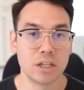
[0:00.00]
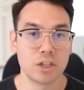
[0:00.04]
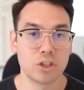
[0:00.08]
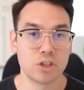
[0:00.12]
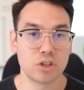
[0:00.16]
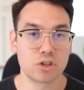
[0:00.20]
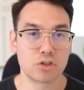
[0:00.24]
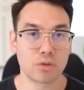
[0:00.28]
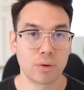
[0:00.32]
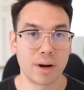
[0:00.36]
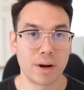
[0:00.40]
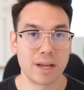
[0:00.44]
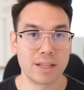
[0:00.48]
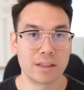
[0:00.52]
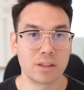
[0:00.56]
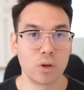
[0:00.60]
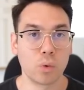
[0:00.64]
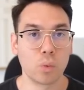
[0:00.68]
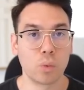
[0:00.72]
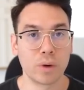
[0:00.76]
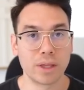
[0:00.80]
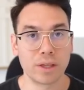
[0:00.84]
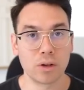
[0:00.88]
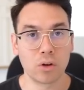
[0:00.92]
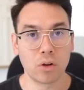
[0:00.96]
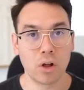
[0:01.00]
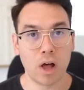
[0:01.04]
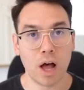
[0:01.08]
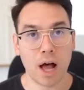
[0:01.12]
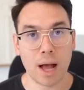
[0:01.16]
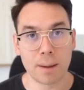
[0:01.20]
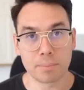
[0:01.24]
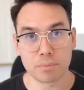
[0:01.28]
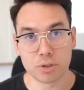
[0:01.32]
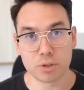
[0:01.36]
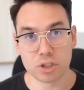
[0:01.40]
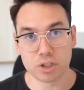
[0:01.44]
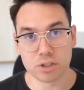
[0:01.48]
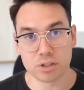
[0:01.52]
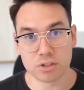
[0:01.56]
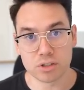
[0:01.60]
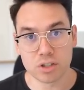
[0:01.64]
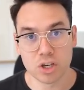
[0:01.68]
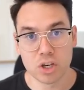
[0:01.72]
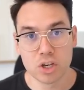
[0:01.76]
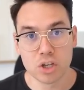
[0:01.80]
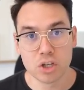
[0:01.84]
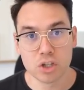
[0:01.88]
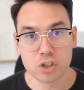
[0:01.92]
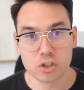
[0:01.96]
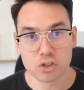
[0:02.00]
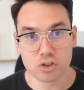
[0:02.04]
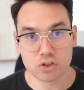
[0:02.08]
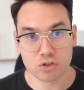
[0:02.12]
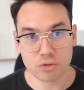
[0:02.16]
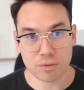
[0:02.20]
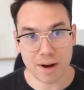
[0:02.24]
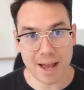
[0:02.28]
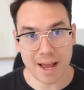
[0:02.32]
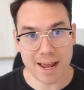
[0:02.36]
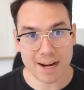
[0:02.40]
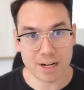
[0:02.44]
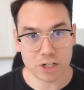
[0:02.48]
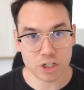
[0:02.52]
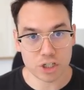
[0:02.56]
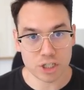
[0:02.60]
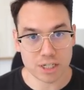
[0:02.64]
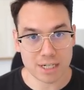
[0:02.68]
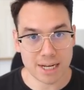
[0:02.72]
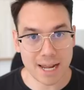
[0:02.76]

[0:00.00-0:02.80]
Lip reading: to trade the wheel options strategy.